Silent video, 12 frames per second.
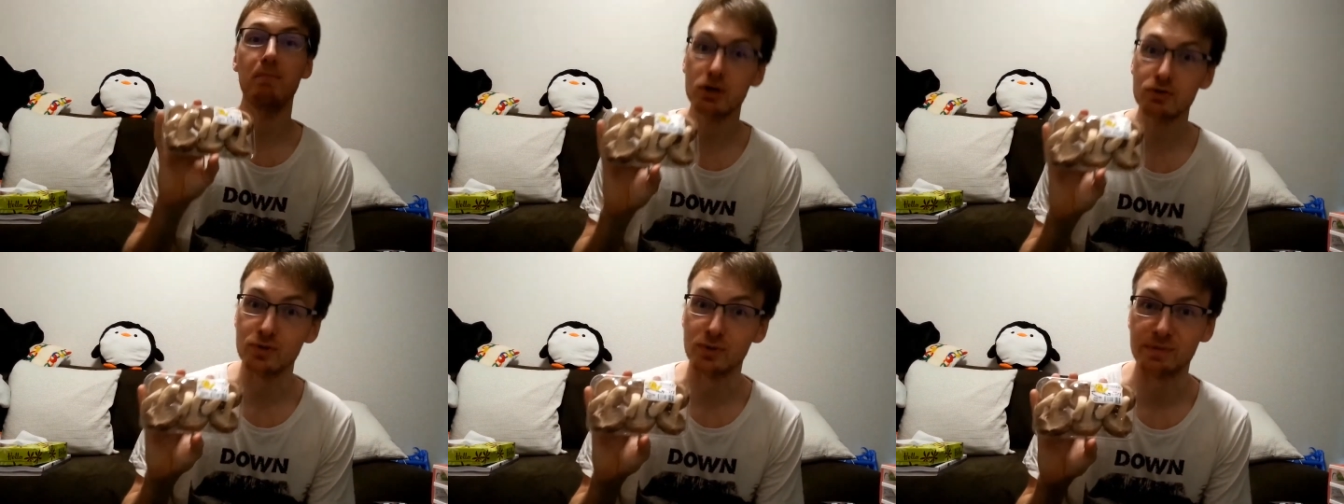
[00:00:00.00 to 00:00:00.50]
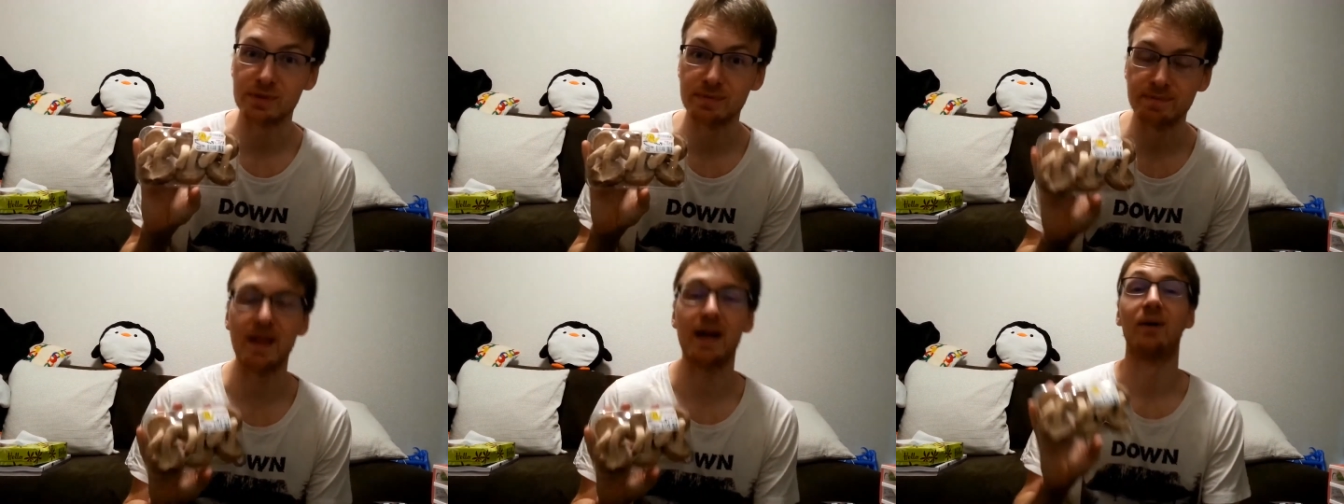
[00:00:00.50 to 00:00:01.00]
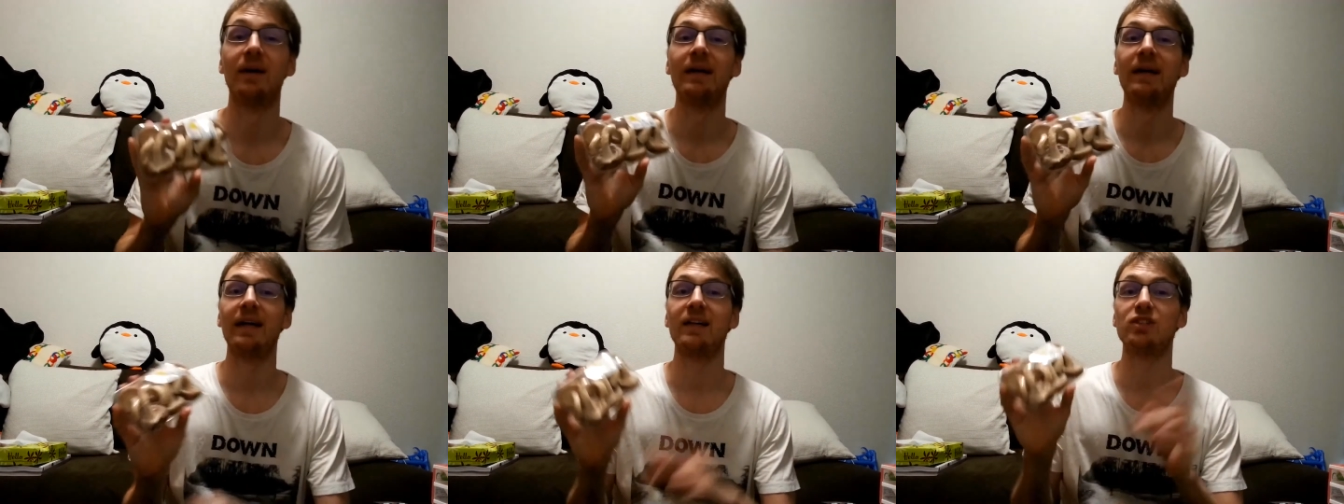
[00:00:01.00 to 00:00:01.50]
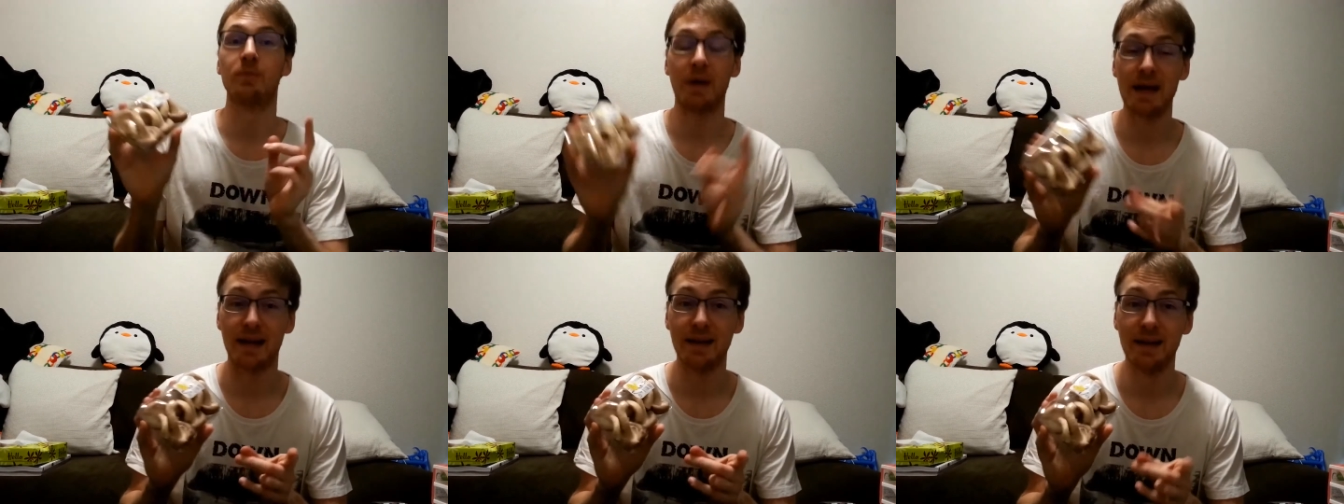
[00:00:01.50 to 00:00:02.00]
mushrooms. Now, in
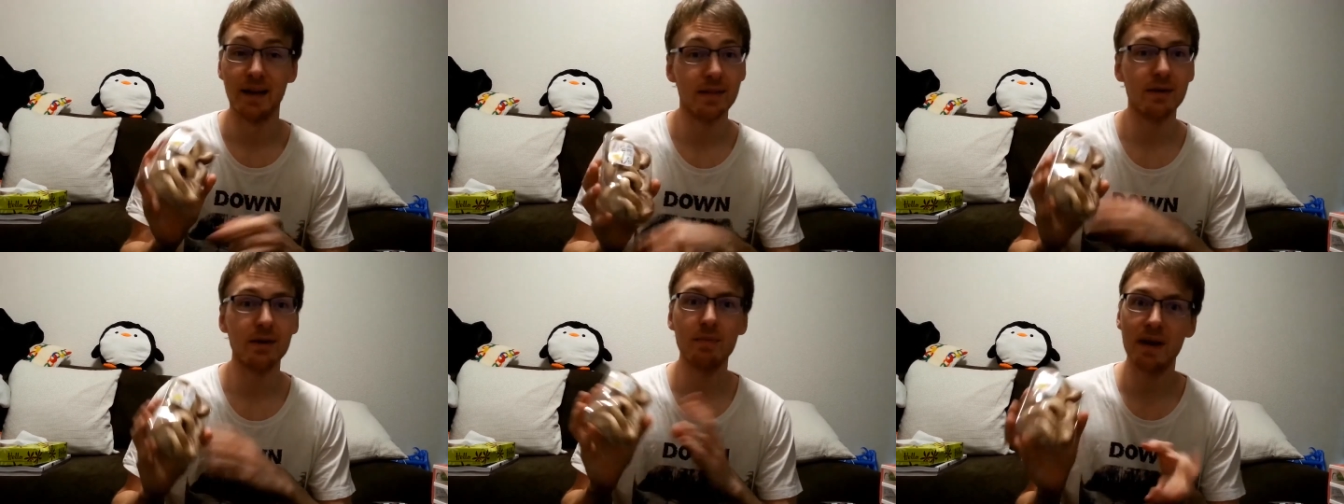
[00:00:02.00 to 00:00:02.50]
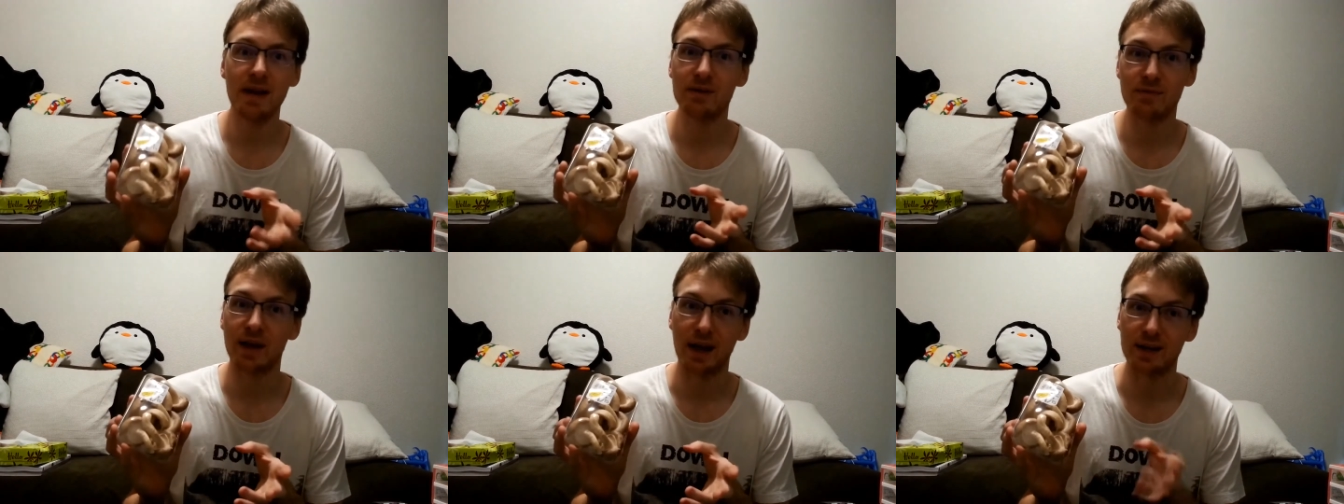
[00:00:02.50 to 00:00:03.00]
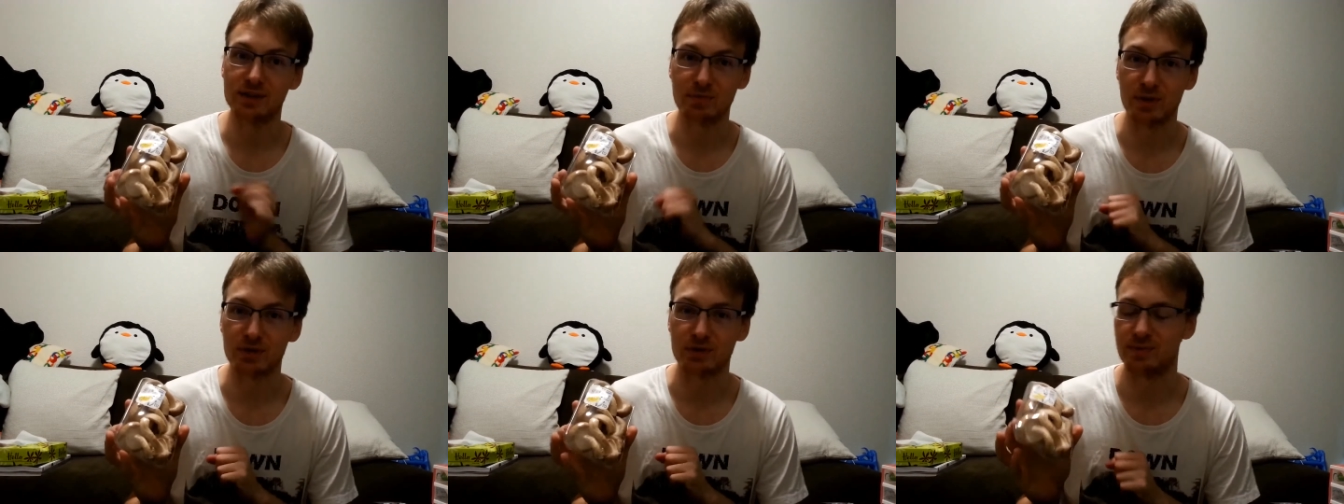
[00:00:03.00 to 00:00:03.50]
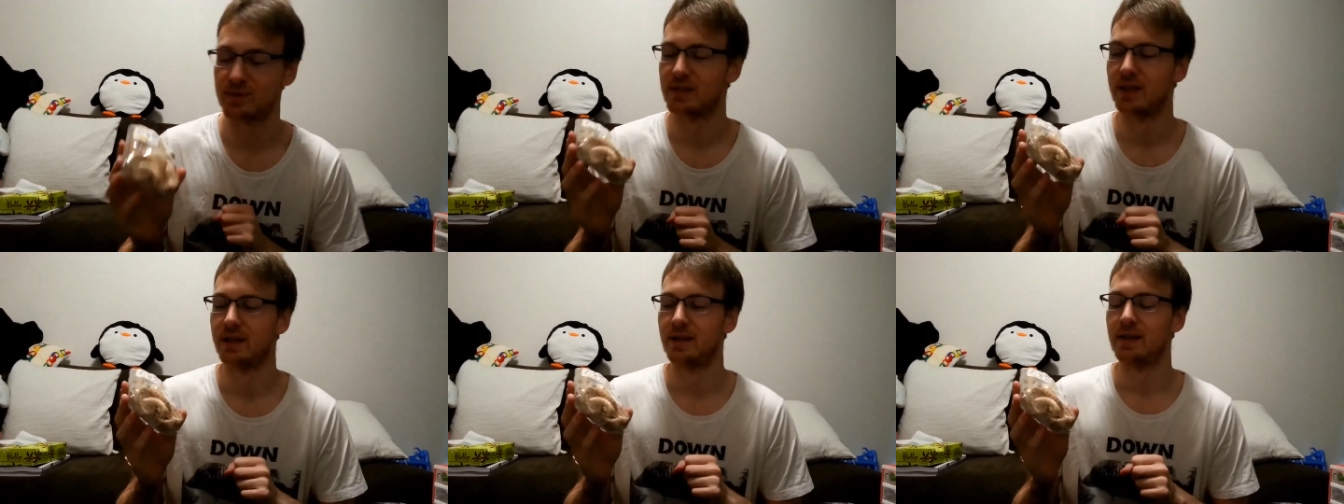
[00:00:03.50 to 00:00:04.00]
Japan, there are many different kinds of mushrooms,
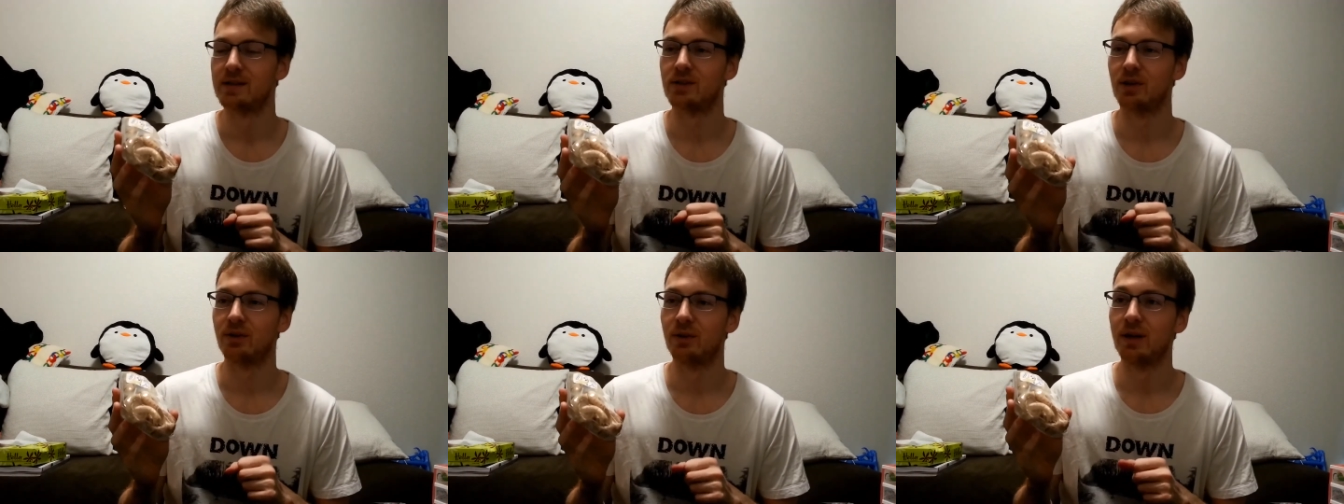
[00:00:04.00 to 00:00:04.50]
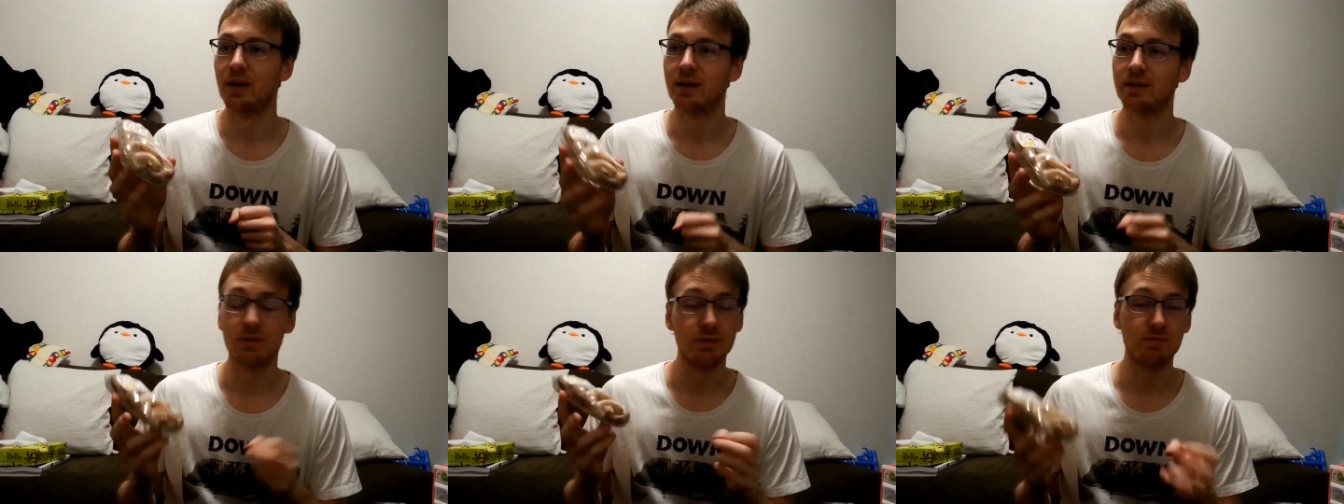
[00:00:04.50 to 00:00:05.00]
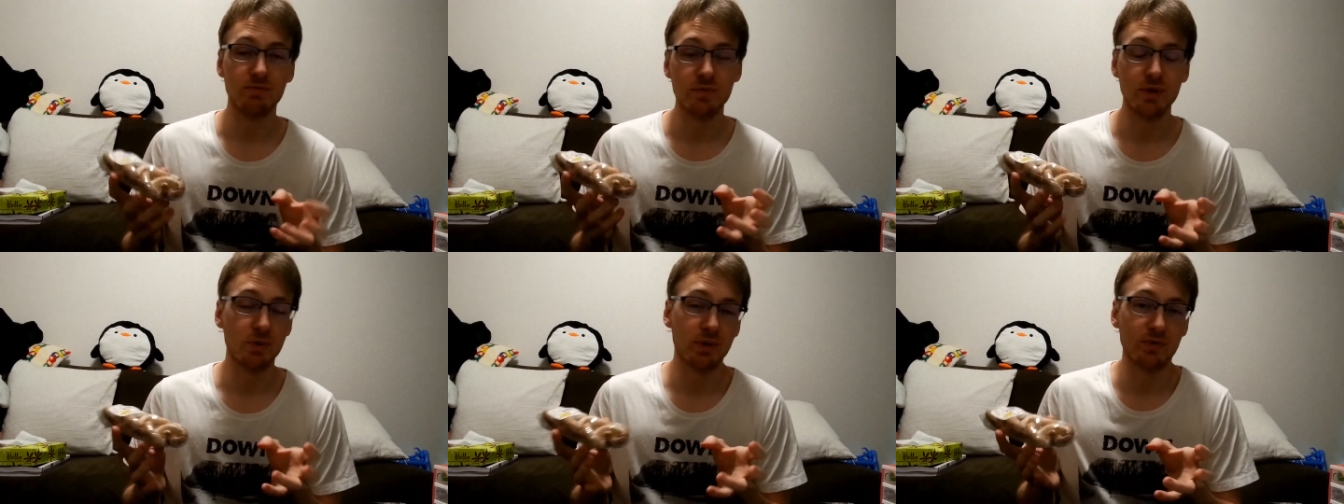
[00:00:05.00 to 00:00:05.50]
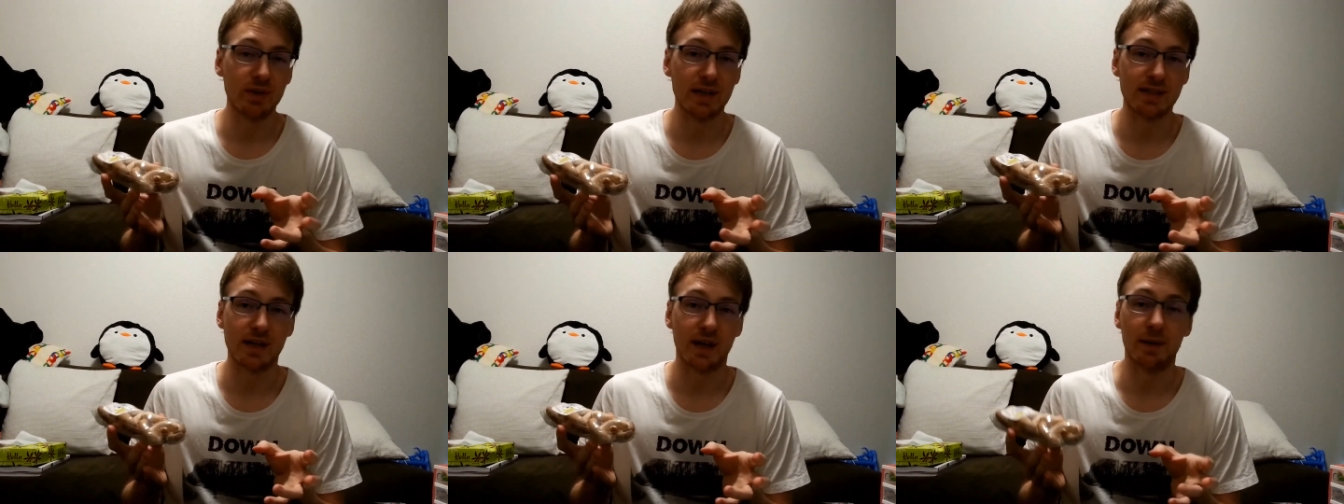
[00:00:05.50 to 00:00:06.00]
so you wouldn't
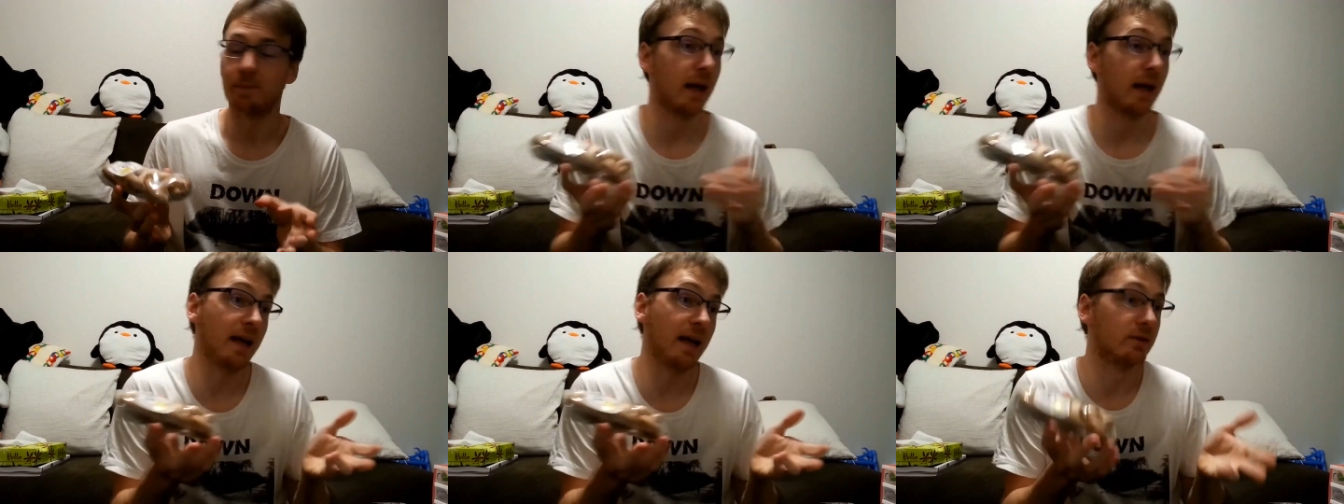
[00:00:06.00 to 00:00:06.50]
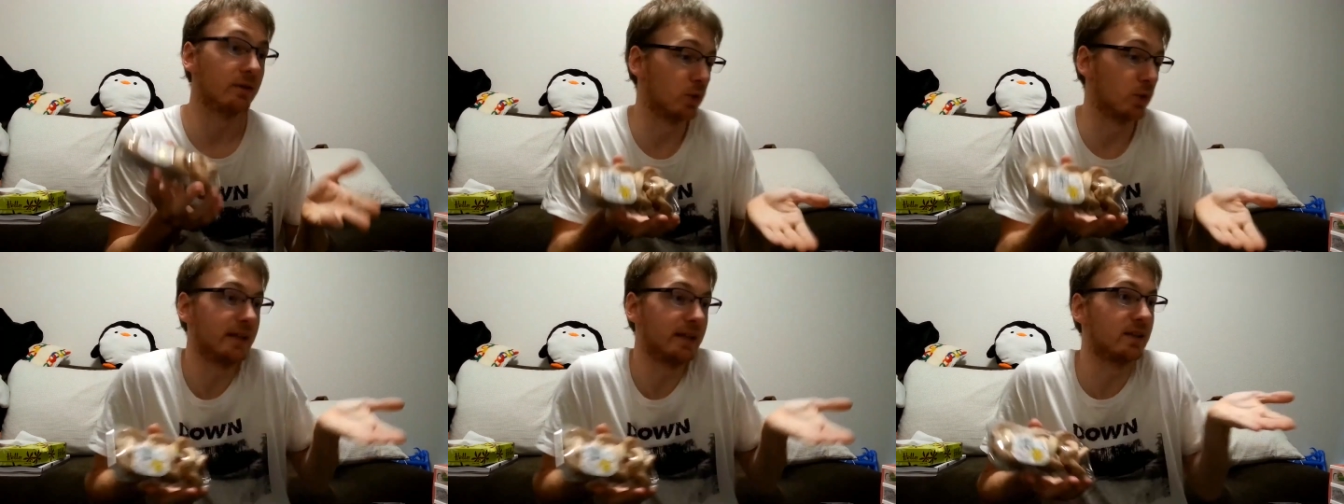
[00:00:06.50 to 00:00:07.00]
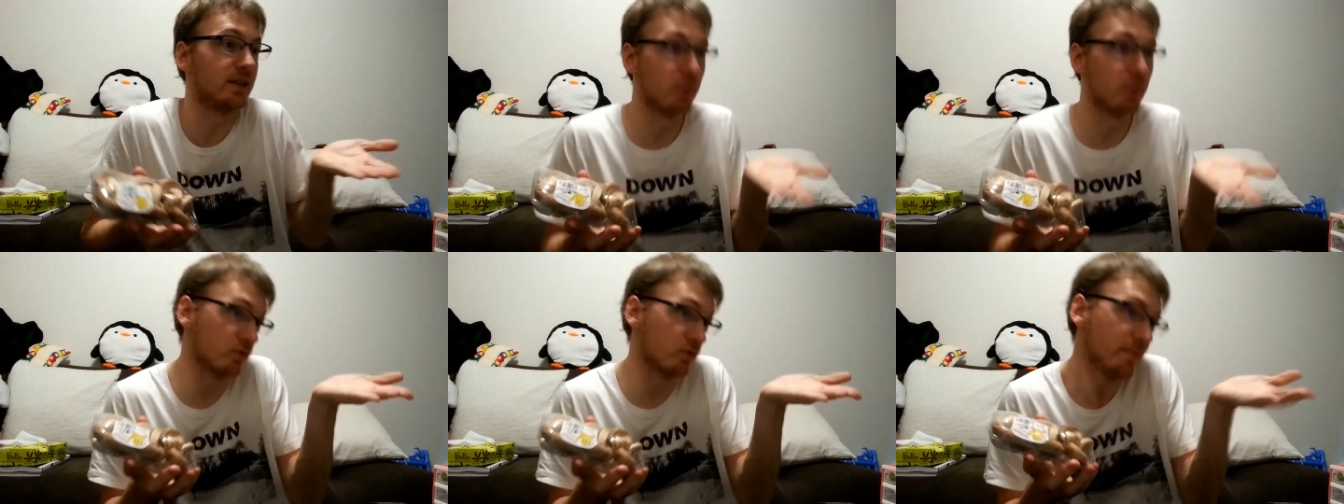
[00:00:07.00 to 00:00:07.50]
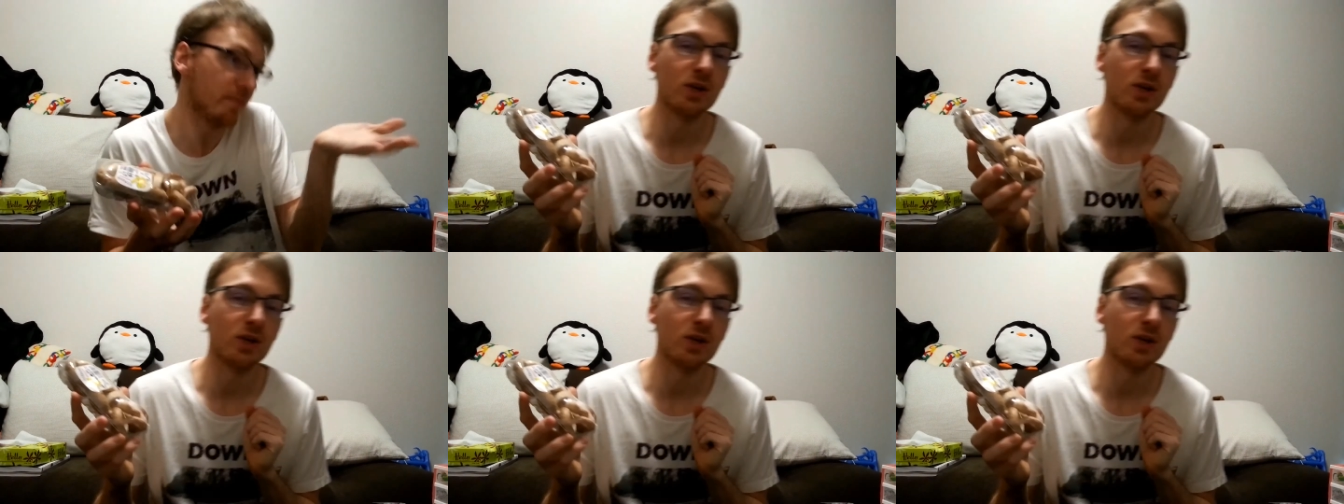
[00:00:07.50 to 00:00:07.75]
really say, hey, do you want to eat this mushroom?